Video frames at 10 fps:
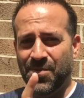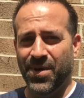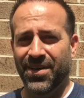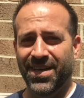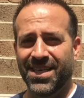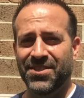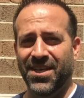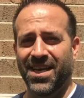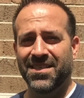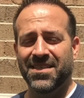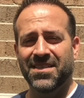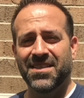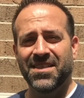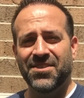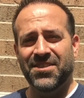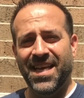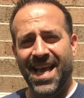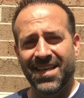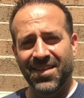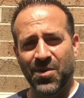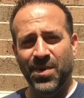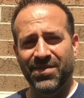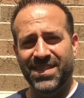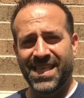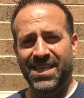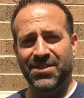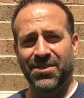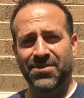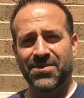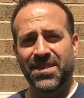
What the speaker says: where it is yet, just to add a little bit of a teaser.